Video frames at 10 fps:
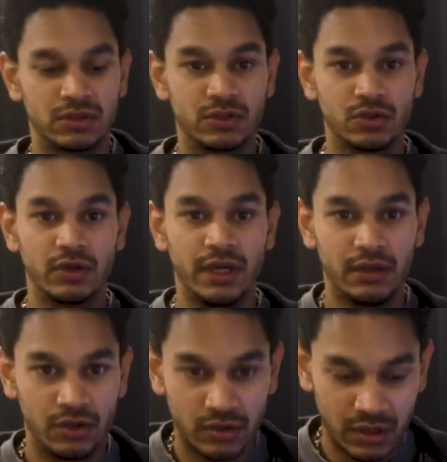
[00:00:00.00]
so
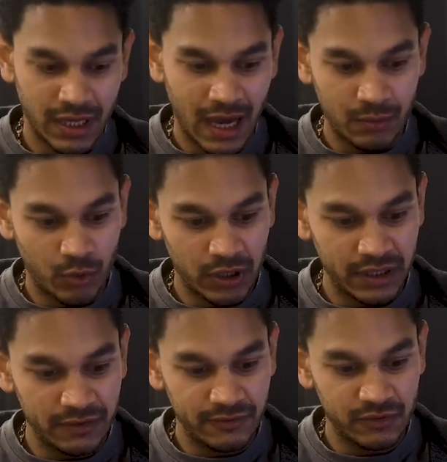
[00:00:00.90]
in your CAD
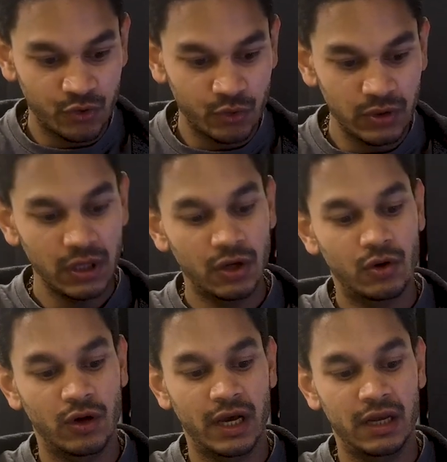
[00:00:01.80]
modeling tool
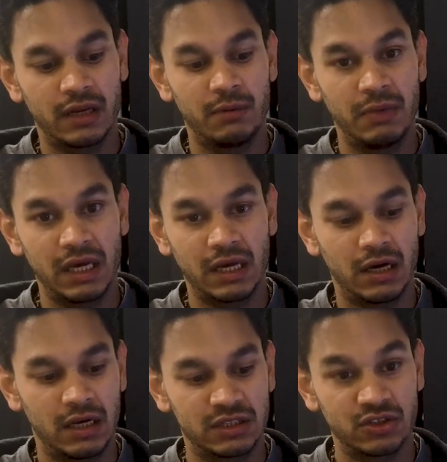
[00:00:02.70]
go ahead and make
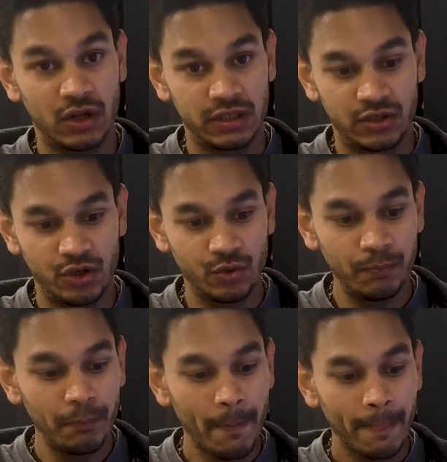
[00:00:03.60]
a solid
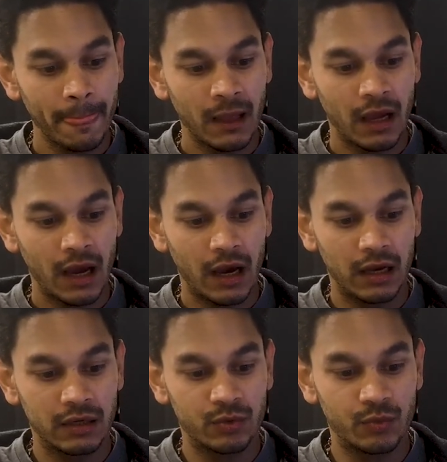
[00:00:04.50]
cube
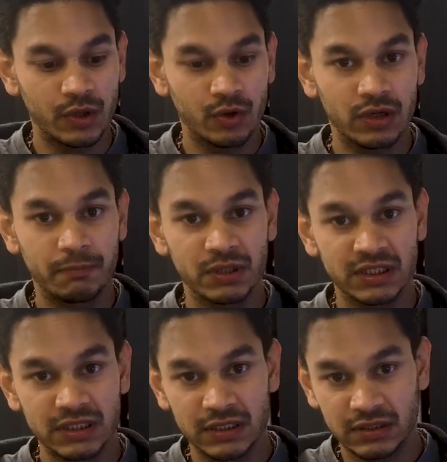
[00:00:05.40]
and we're gonna
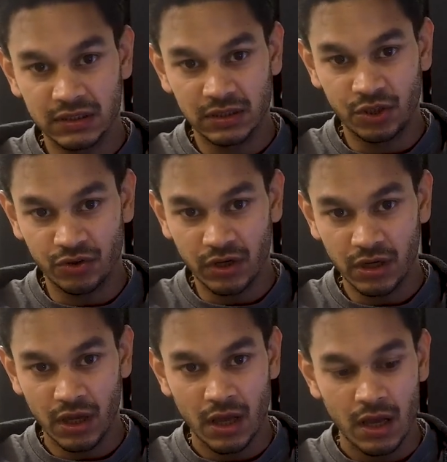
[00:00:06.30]
put it into
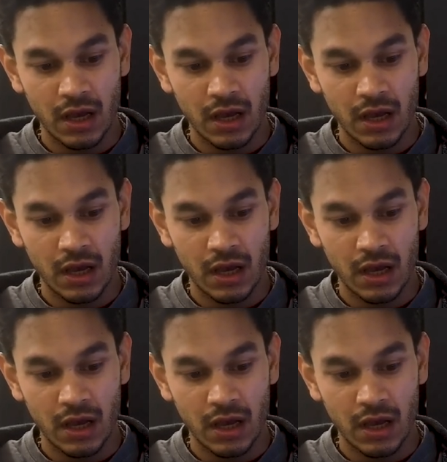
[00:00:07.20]
Cura